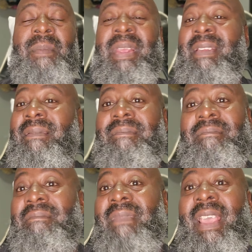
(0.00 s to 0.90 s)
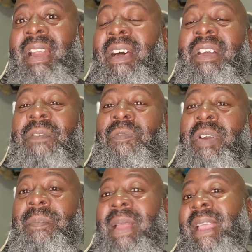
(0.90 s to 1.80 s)
mean, at
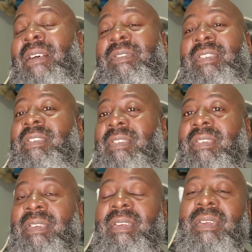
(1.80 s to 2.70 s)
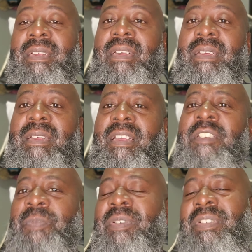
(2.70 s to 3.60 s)
140 pounds, he's
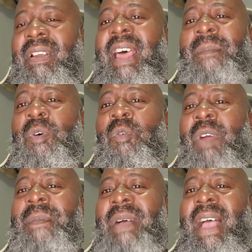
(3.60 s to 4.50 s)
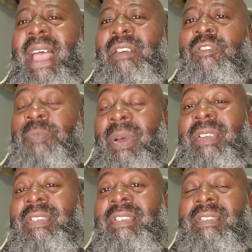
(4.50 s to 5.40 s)
pushing a lot more weight behind those
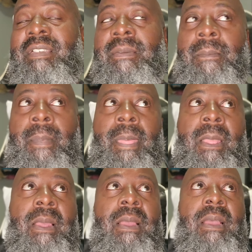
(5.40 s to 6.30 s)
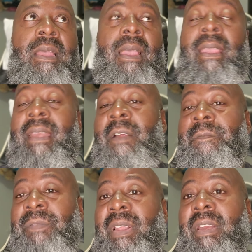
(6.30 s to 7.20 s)
punches. And they're
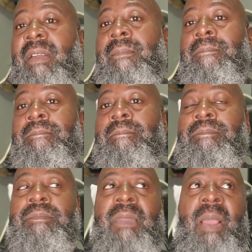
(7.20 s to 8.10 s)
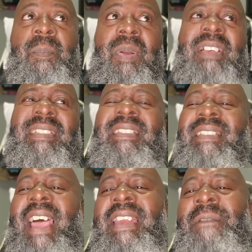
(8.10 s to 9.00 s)
feeling them. And plus, he's
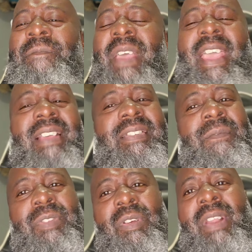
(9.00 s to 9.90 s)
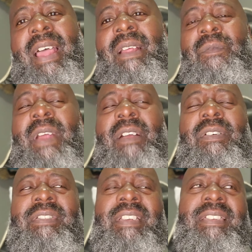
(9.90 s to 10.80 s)
lightning fast. Even though Ryan
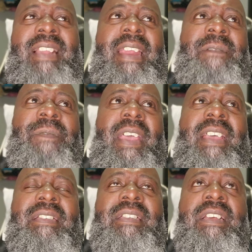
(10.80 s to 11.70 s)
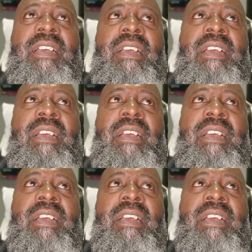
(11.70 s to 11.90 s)
Garcia's lightning fast,